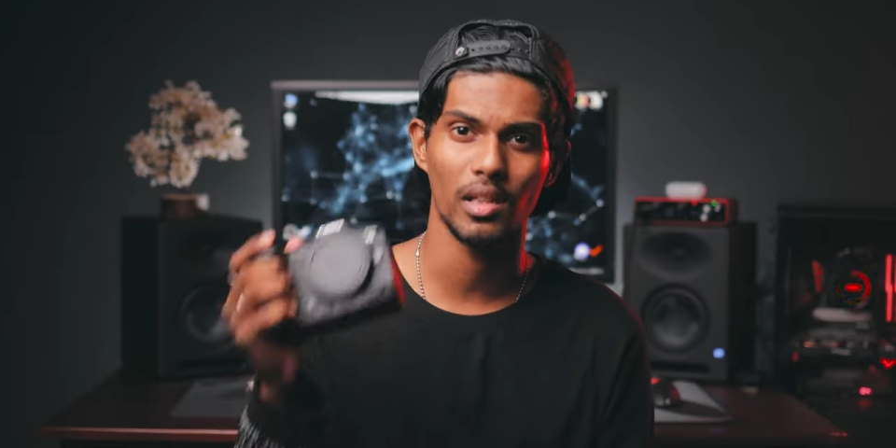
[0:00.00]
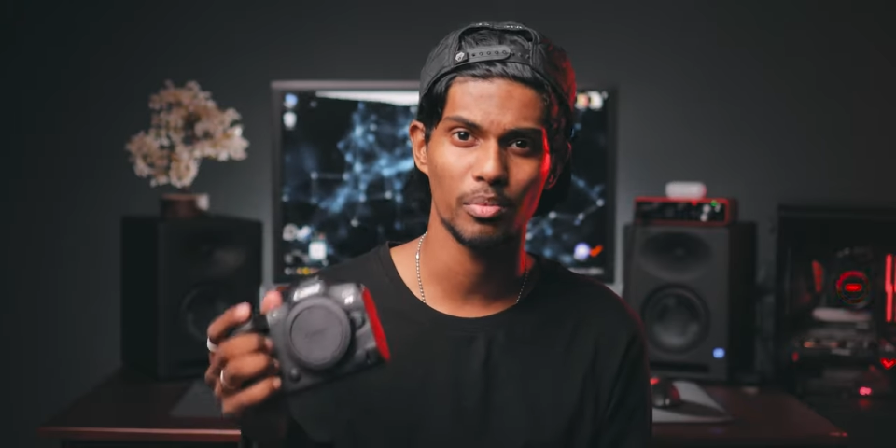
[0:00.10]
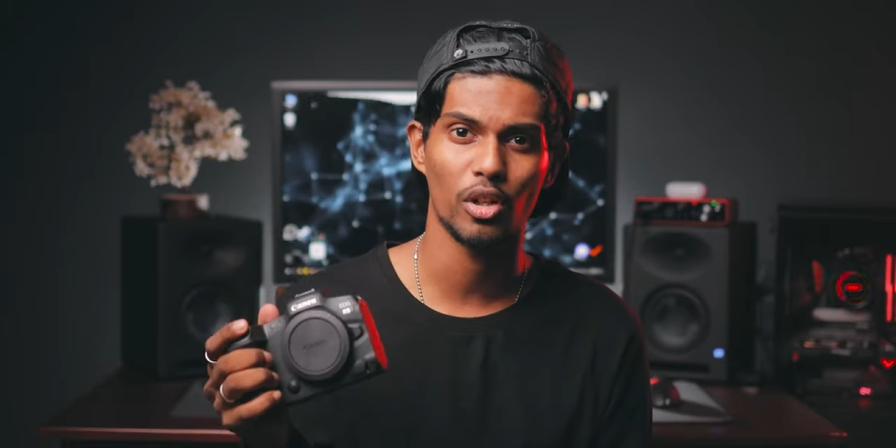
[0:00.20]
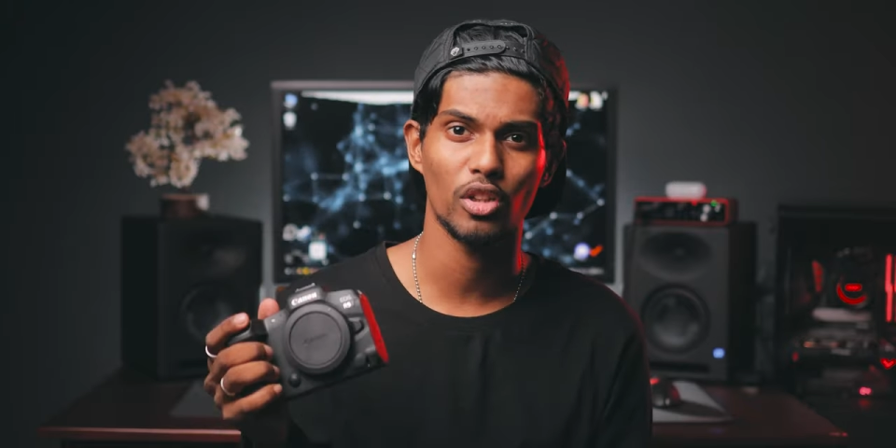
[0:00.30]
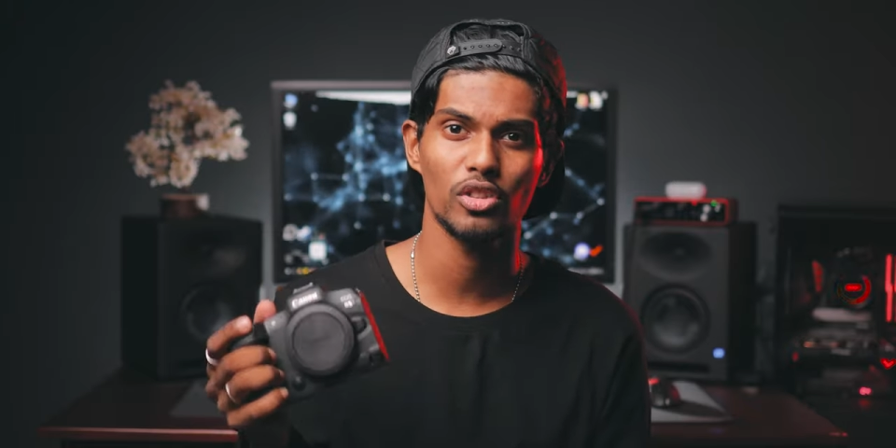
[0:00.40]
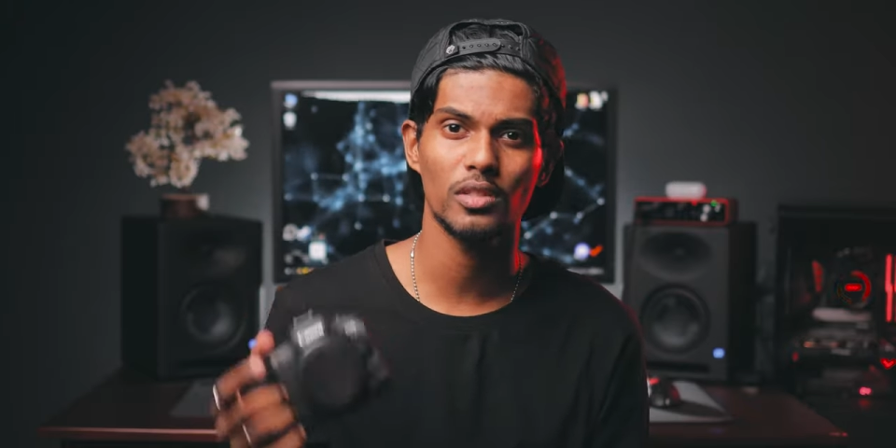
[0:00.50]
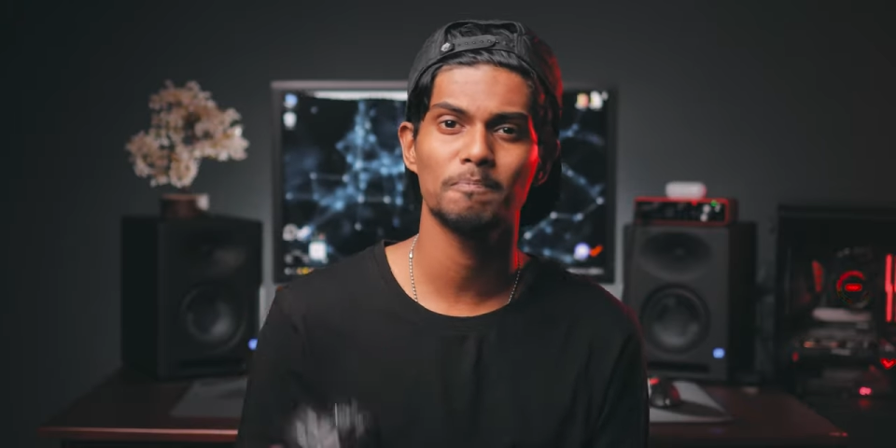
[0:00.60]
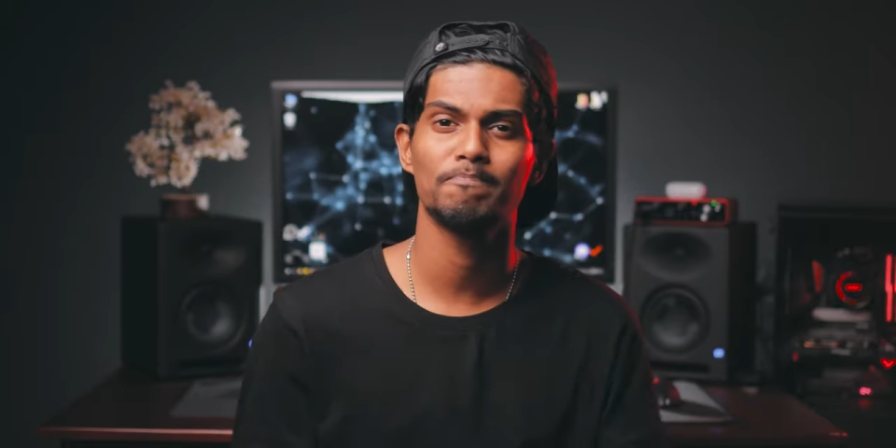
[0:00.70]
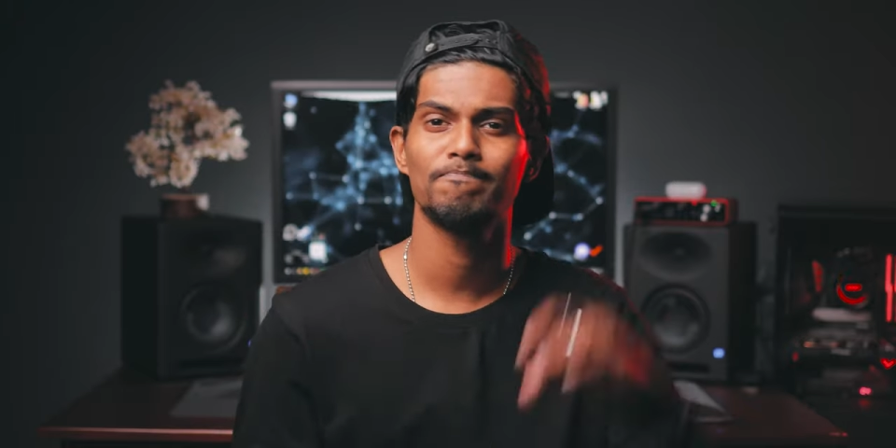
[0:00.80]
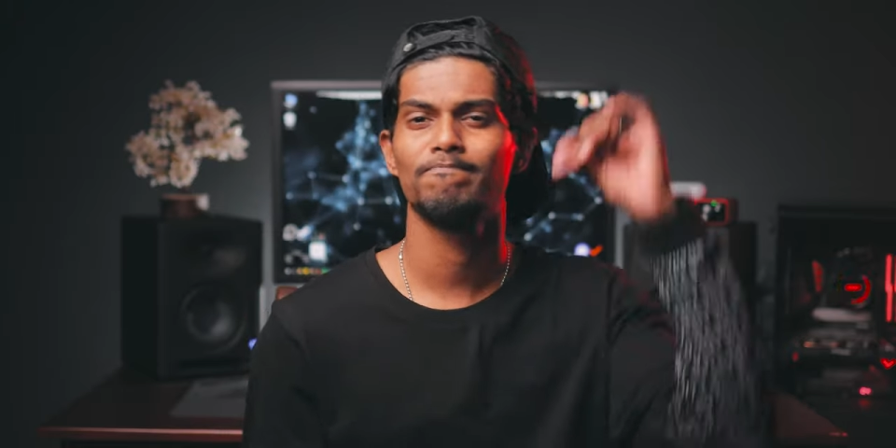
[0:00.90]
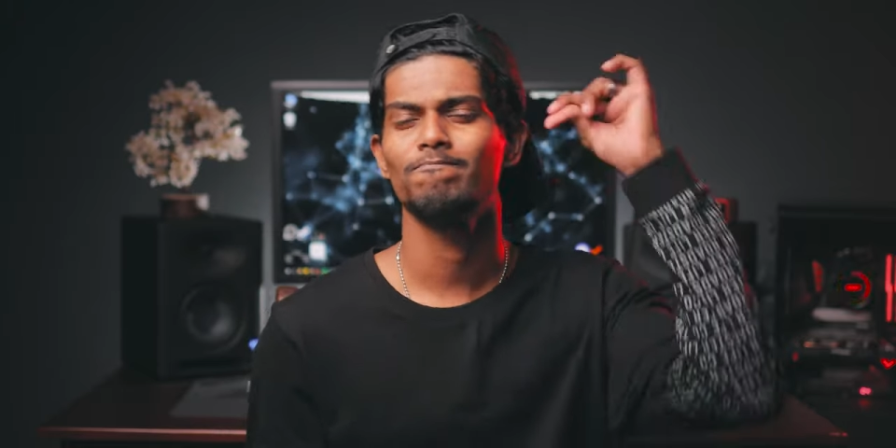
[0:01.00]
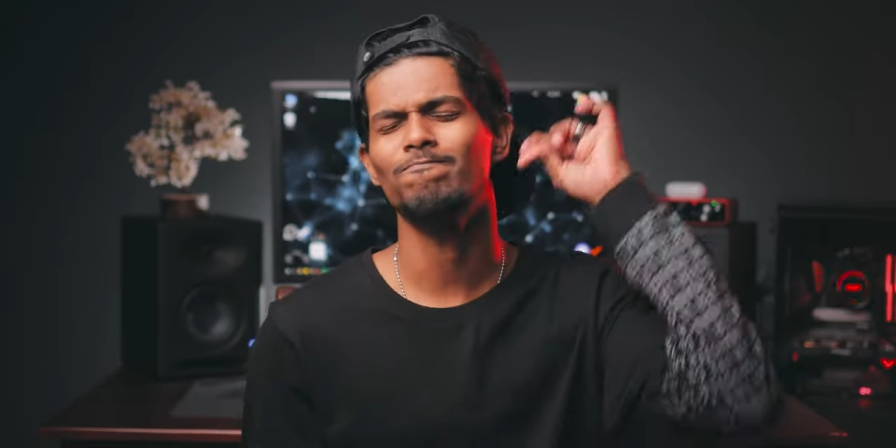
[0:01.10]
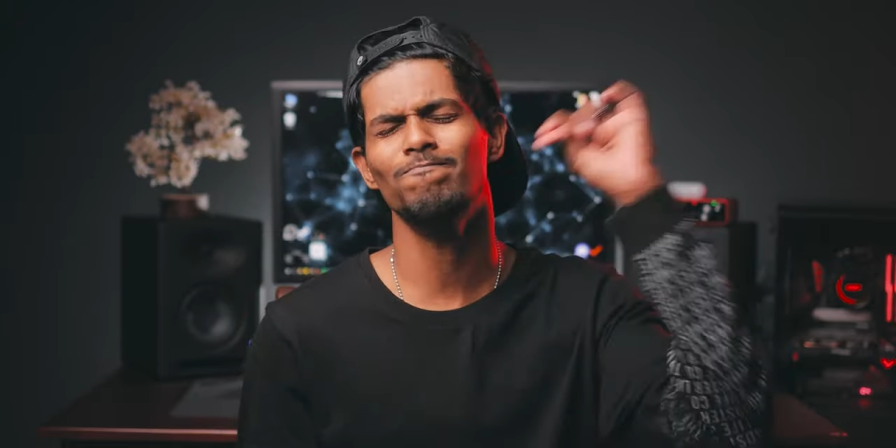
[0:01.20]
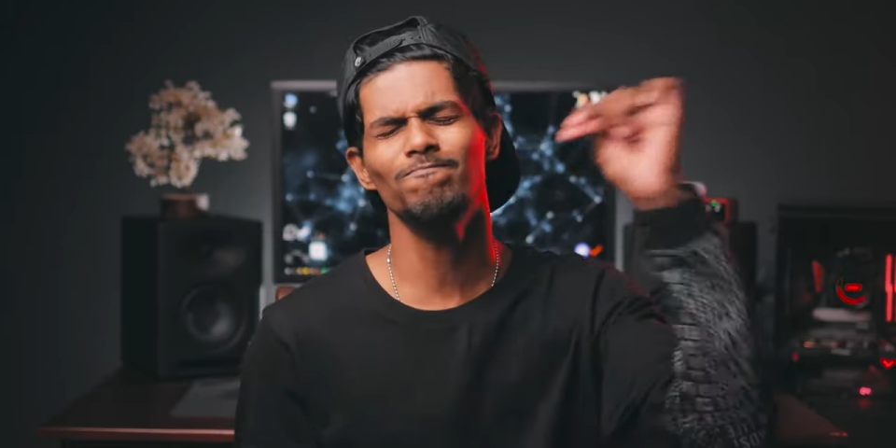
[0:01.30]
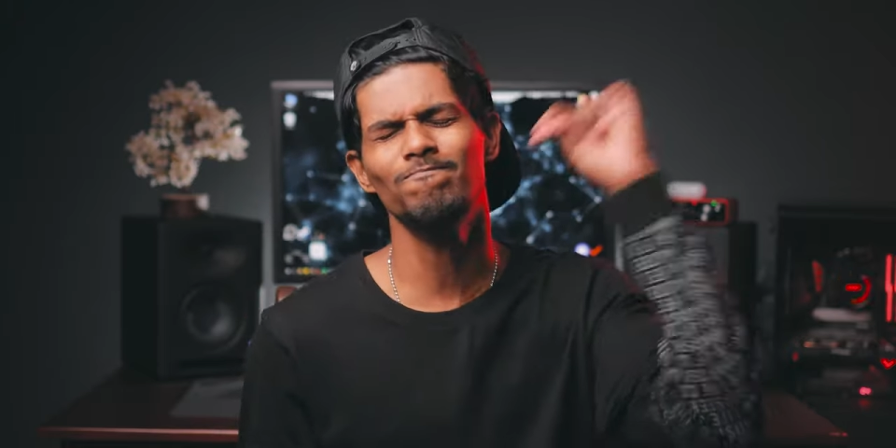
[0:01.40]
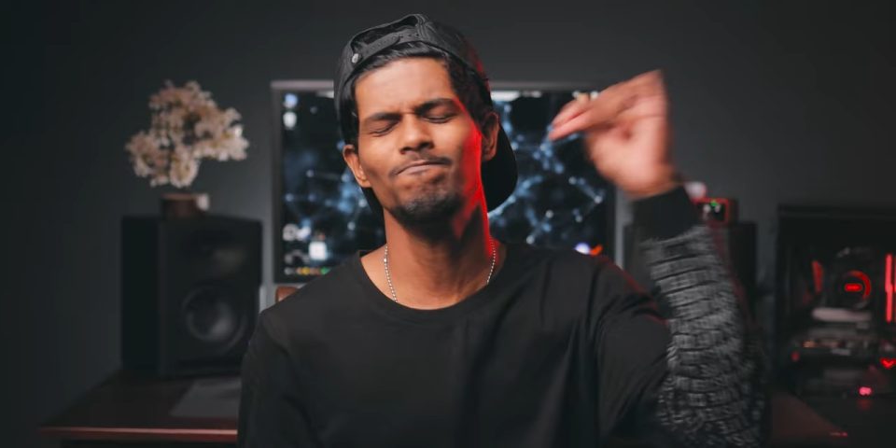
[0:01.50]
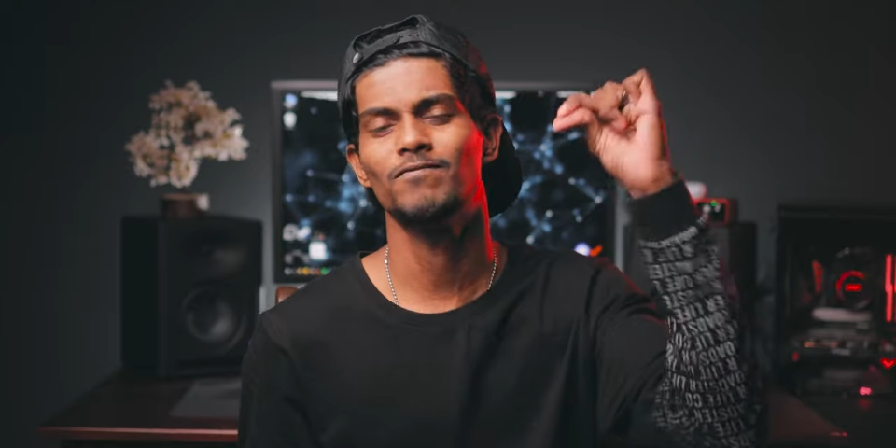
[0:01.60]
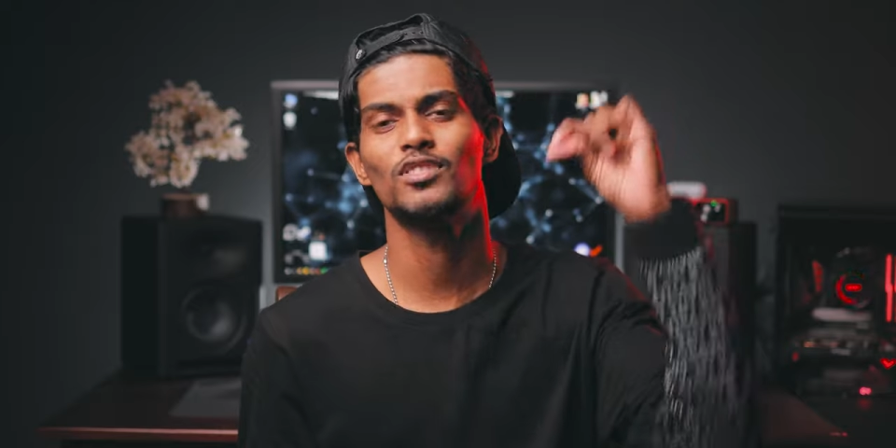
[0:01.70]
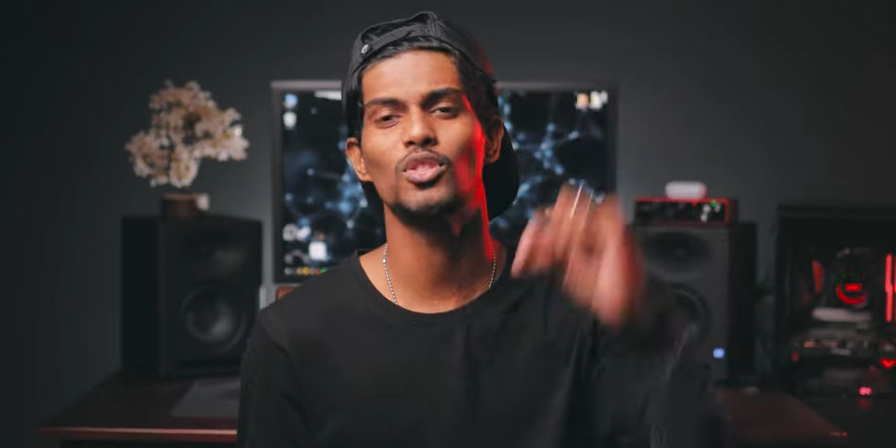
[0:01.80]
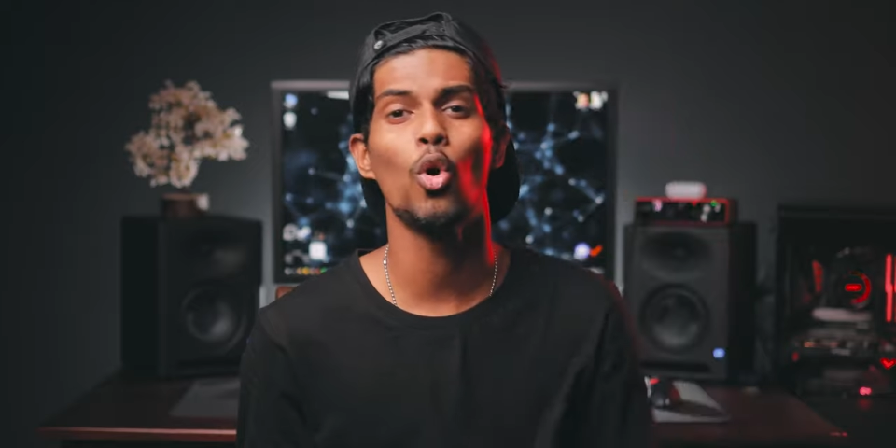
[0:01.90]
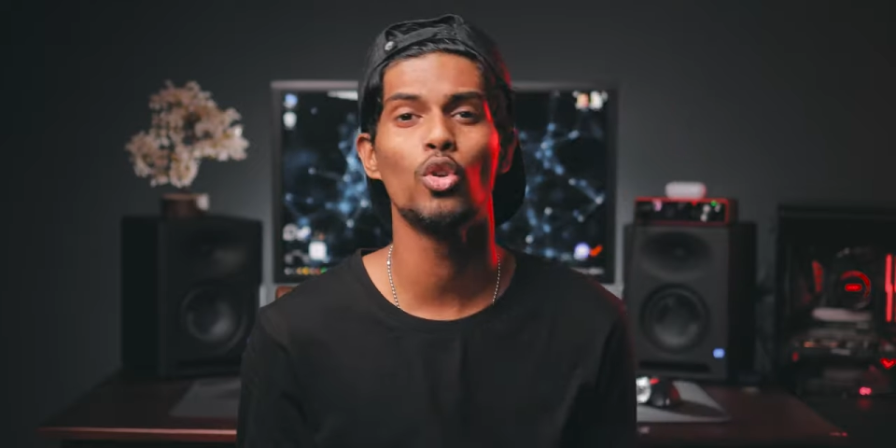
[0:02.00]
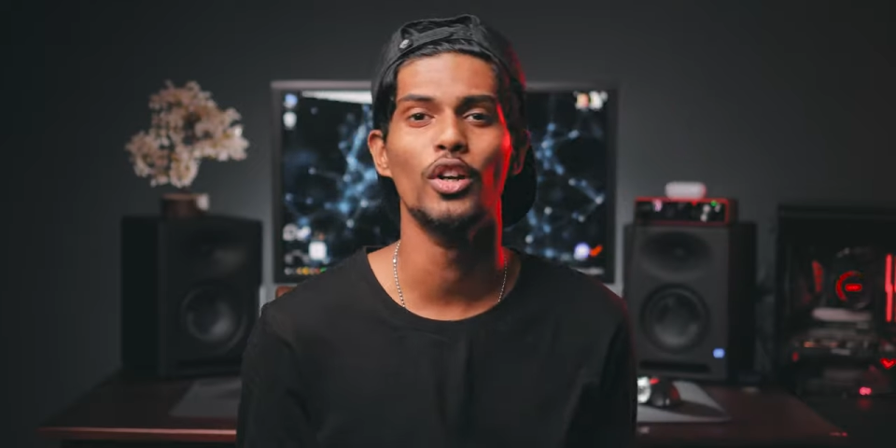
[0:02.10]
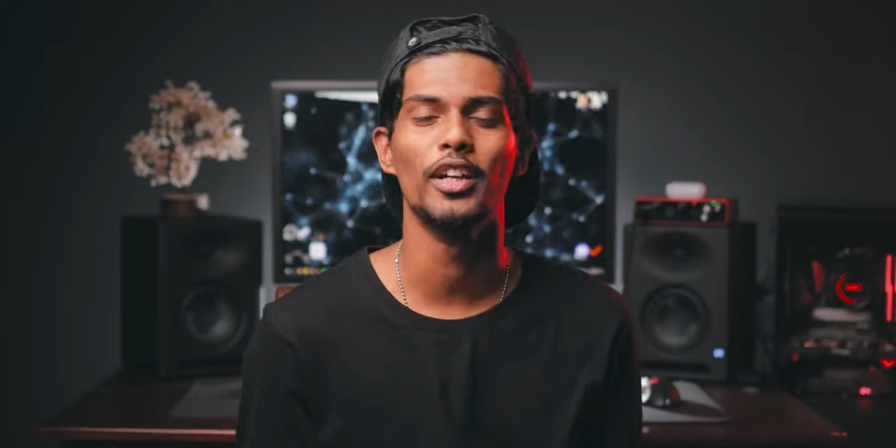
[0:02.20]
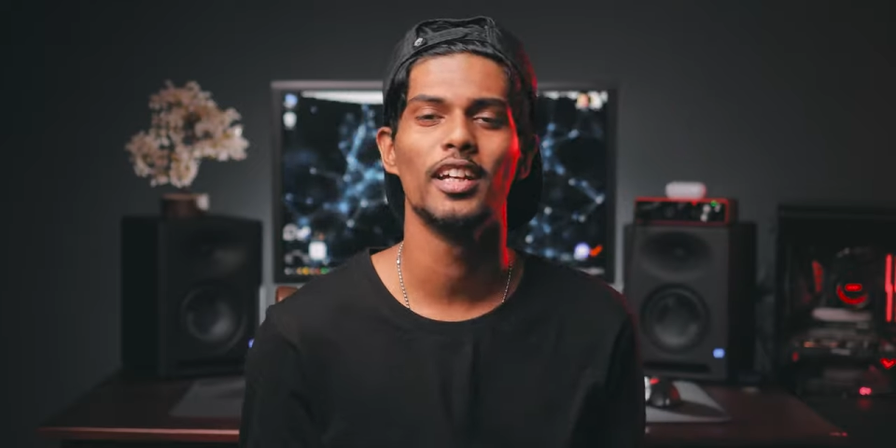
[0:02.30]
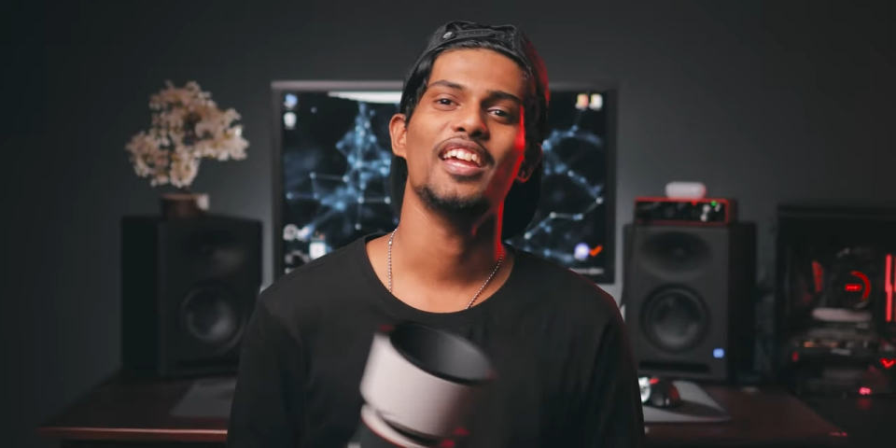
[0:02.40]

reproduction, so good.